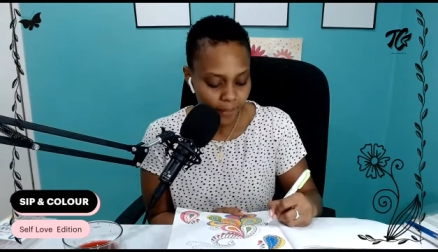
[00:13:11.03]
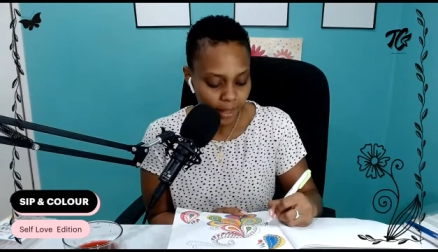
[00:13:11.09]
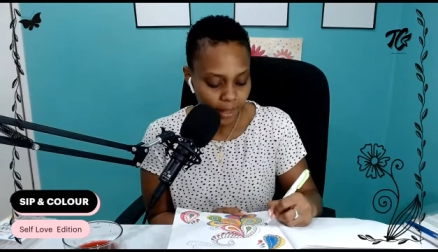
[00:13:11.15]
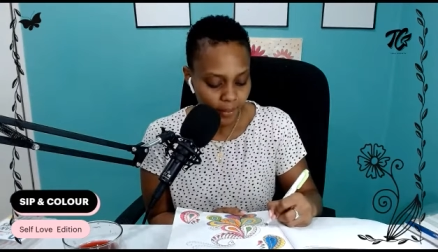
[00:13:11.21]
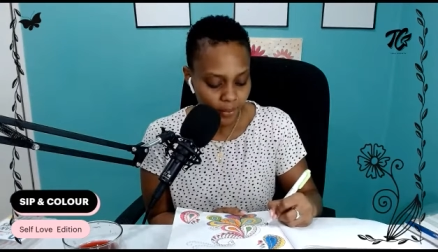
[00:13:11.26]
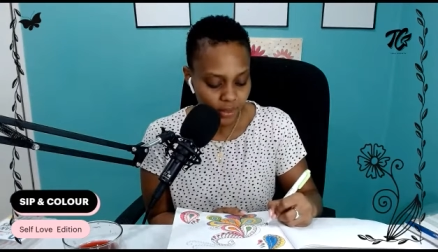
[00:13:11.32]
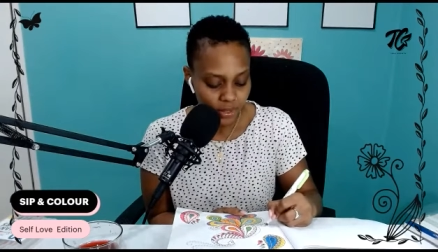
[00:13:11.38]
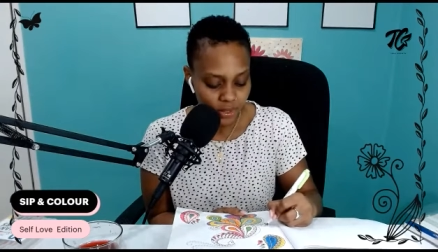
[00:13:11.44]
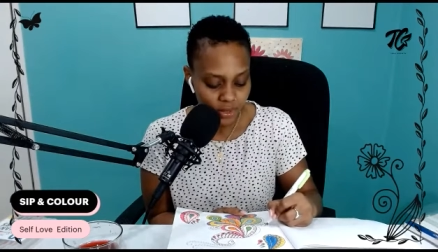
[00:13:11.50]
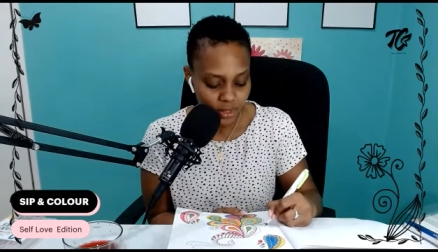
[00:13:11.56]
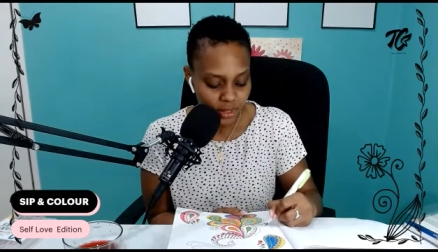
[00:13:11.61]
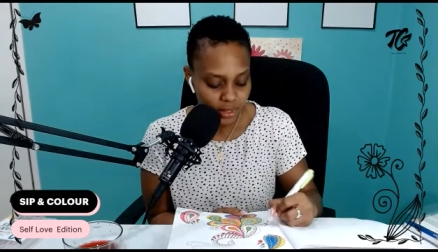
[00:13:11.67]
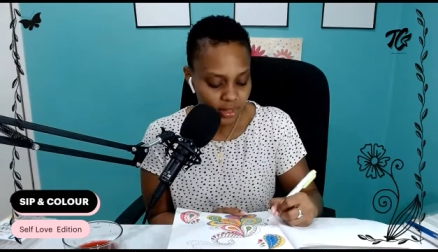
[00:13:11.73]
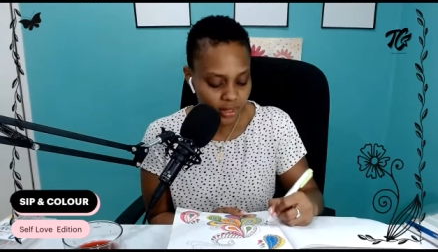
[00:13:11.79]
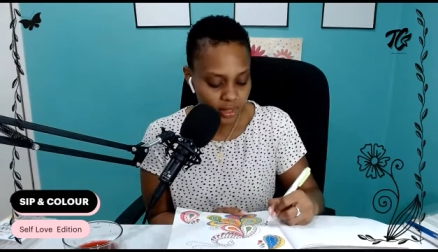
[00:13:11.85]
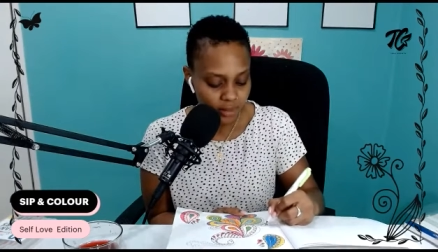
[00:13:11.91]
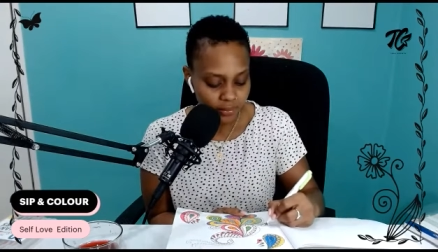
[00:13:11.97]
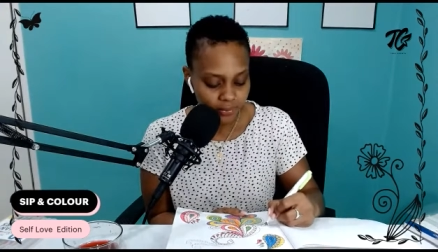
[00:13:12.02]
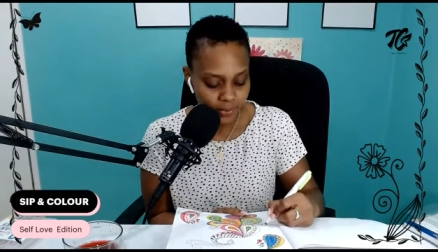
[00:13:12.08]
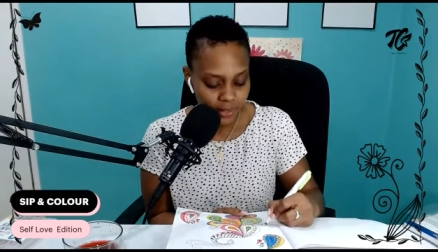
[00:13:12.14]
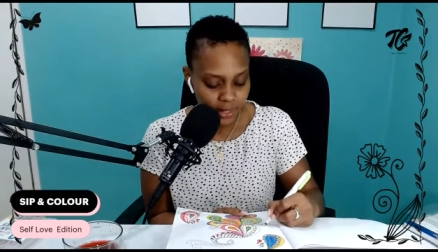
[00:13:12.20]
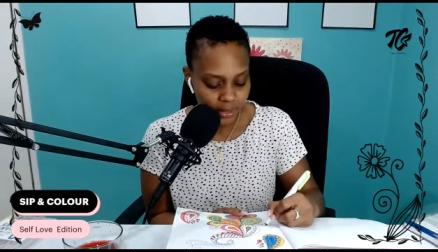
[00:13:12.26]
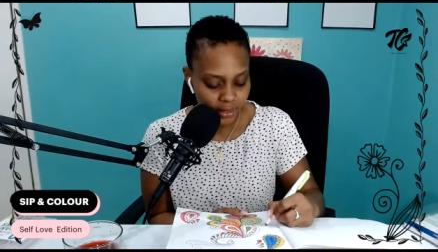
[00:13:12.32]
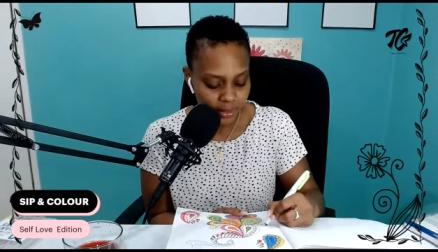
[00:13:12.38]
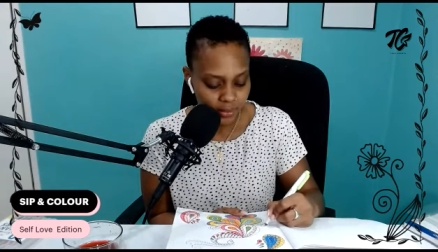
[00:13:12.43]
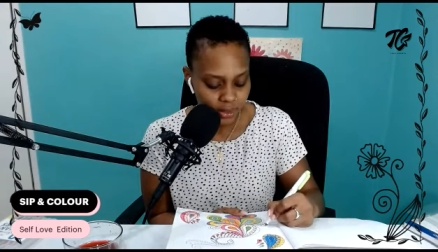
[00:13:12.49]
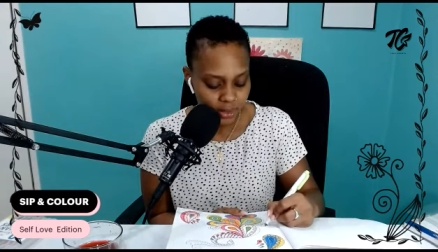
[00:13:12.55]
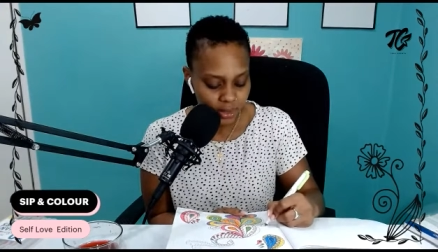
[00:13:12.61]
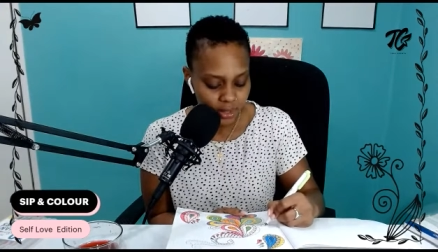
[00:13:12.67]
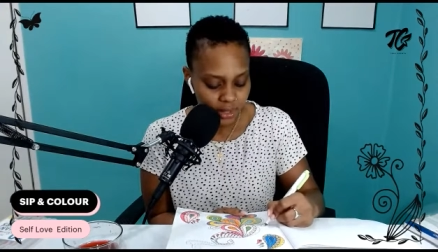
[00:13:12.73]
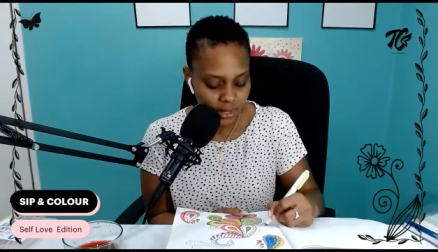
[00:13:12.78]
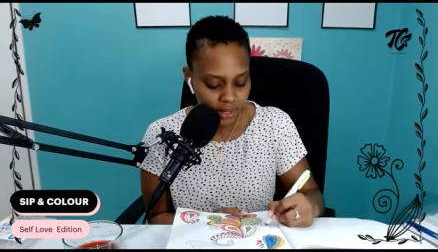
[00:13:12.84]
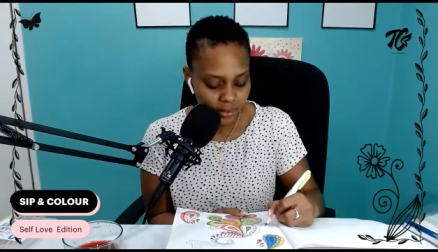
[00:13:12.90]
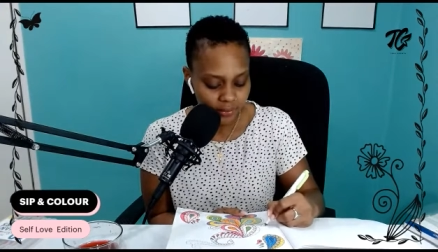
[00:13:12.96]
I want you to stop fighting with
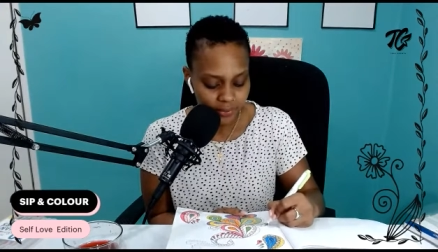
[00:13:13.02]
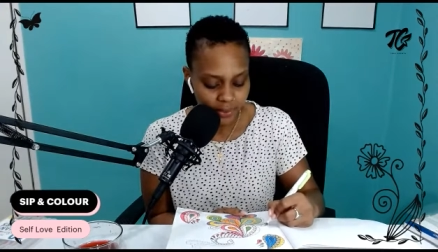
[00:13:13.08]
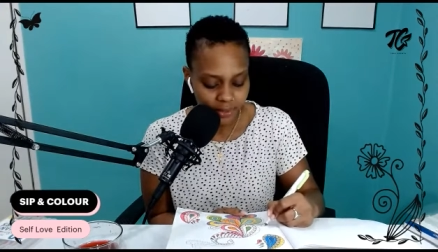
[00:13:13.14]
yourself.